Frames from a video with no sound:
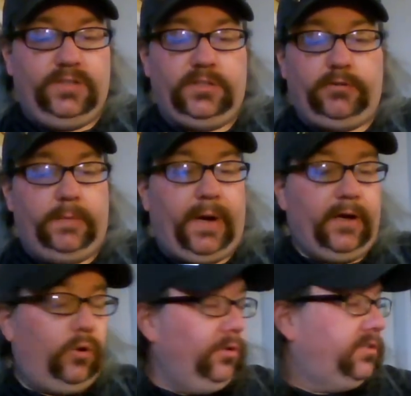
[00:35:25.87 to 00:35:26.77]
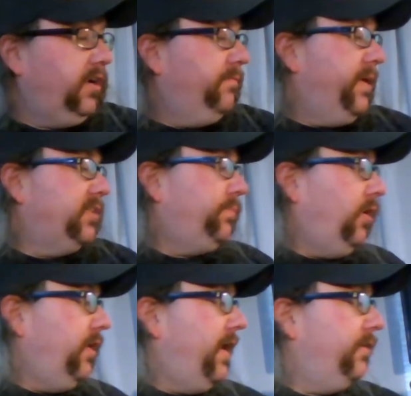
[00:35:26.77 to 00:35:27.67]
didn't really buy a whole ton of
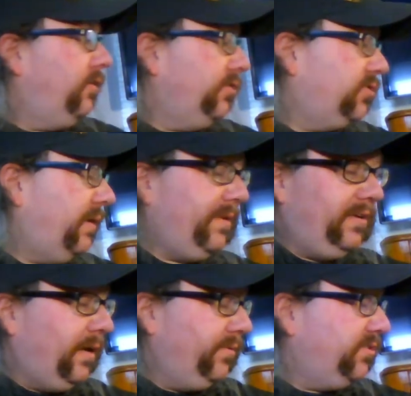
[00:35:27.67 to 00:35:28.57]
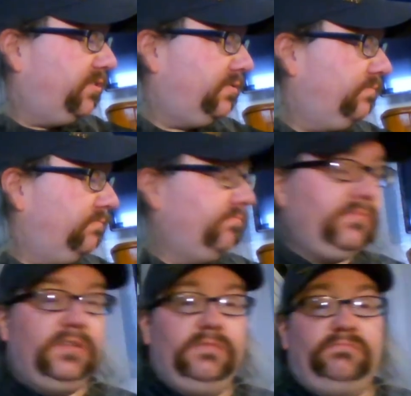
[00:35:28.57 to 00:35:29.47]
baseball. And also, I mean, I was
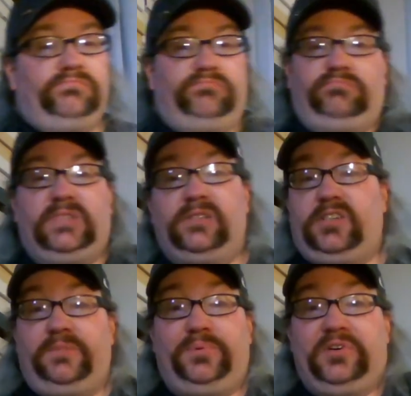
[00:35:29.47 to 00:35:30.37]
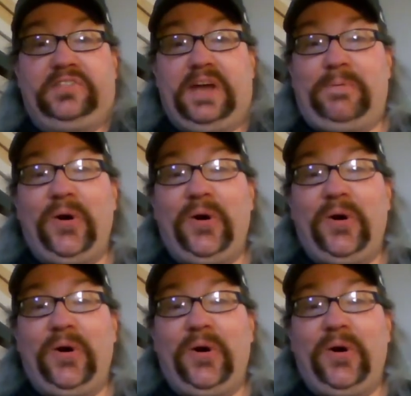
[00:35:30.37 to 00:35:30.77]
I was kind of poor at that